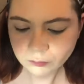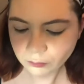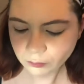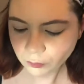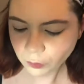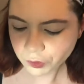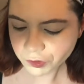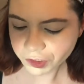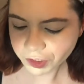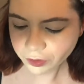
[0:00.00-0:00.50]

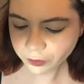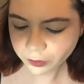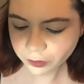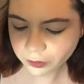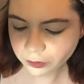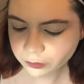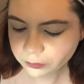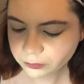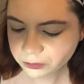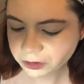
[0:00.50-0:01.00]

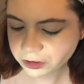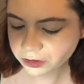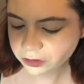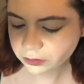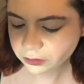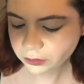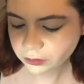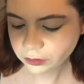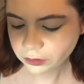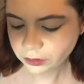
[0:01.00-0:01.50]
multi-chromes,
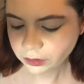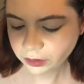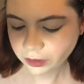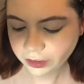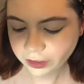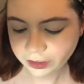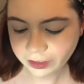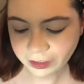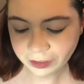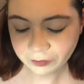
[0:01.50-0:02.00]

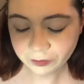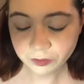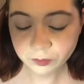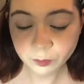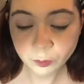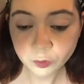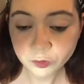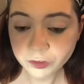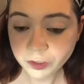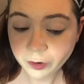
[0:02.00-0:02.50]
and they have
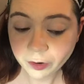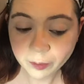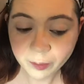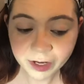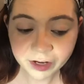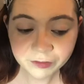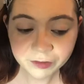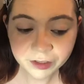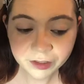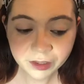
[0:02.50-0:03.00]
multi-chrome
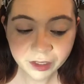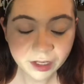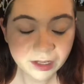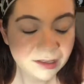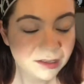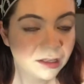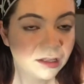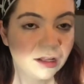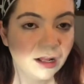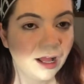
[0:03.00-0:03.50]

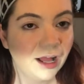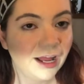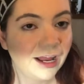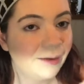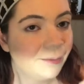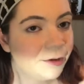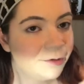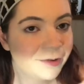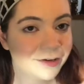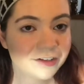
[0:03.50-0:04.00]
everything. I
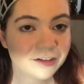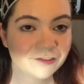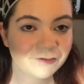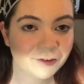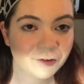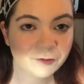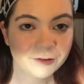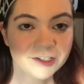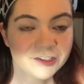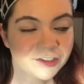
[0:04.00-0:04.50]
made myself
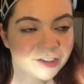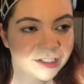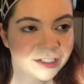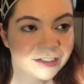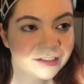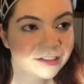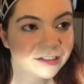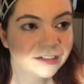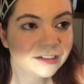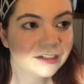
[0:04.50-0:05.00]
a wish
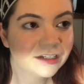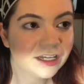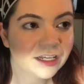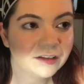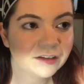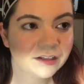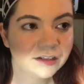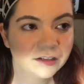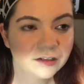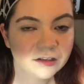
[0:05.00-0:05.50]
list, and
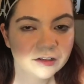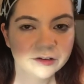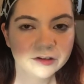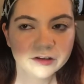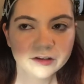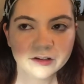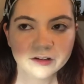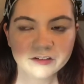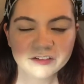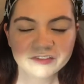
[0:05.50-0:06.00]
then
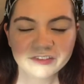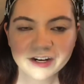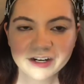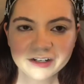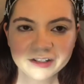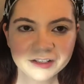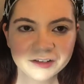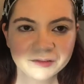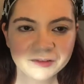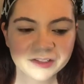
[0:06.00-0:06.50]

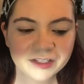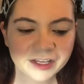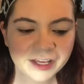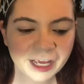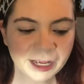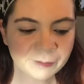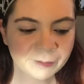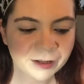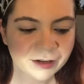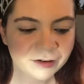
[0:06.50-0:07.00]
finally when they
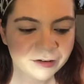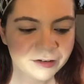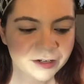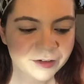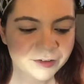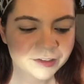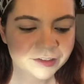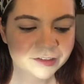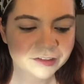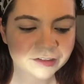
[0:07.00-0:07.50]
came out,
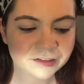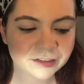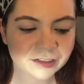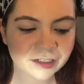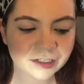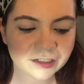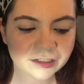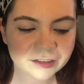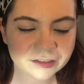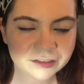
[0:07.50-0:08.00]
I was just
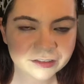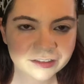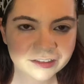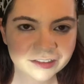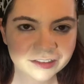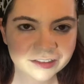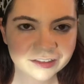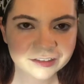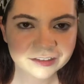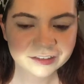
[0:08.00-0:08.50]
like,
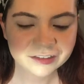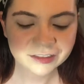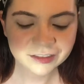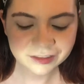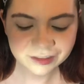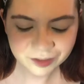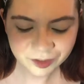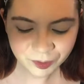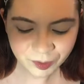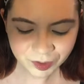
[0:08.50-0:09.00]

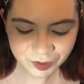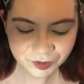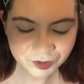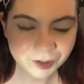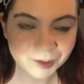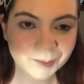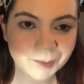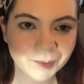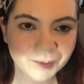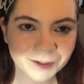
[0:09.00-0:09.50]
you are
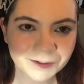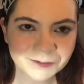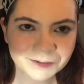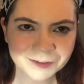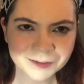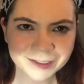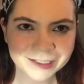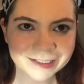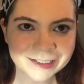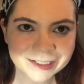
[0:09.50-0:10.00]
too poor
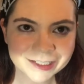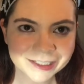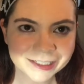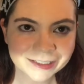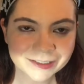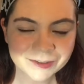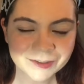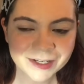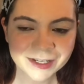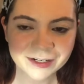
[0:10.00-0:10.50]
for this shit.
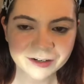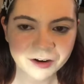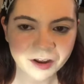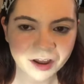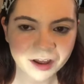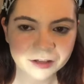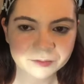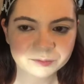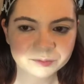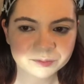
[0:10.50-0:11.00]
You
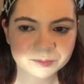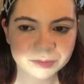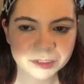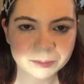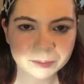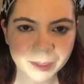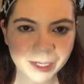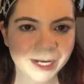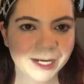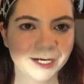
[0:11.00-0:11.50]
cannot be
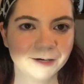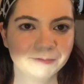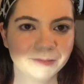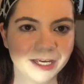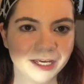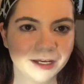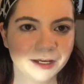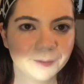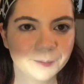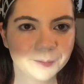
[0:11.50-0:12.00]
buying
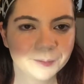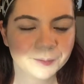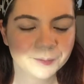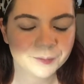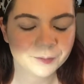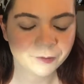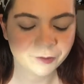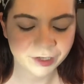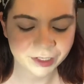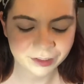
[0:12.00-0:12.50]
makeup
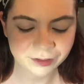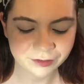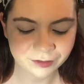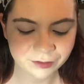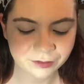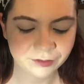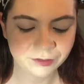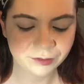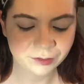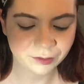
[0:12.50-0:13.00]
when,
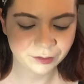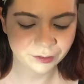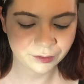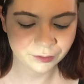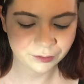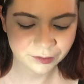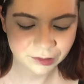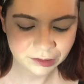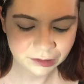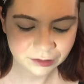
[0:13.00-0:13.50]
you
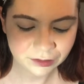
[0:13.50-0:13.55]
know, you